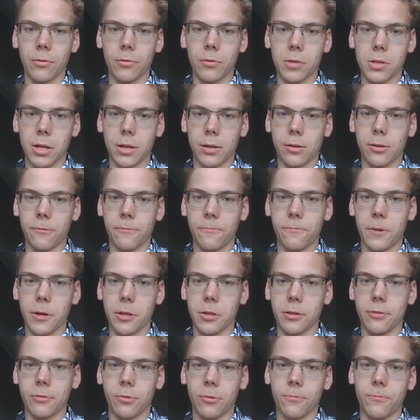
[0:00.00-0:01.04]

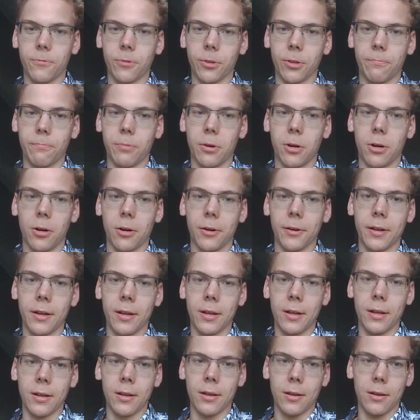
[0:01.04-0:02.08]
sacrifice the rook for the pawn.
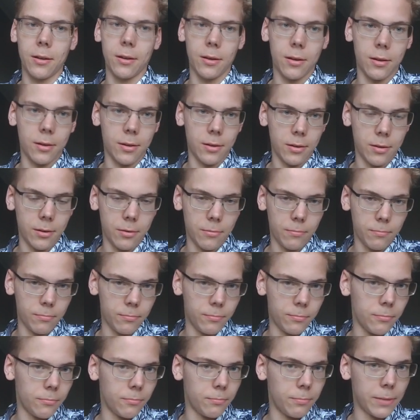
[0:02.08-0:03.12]

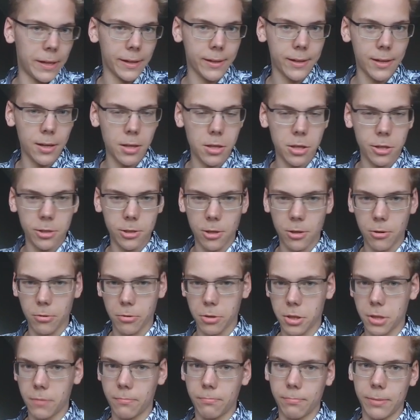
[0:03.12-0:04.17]
Black gets
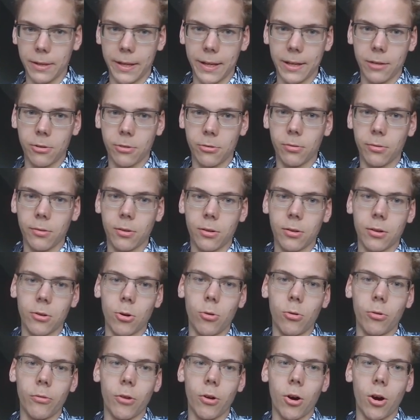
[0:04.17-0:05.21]
close. Black will
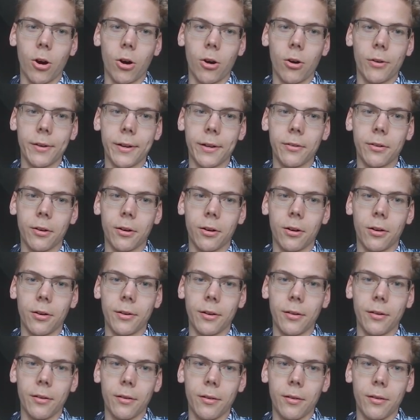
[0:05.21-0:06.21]
go on and on,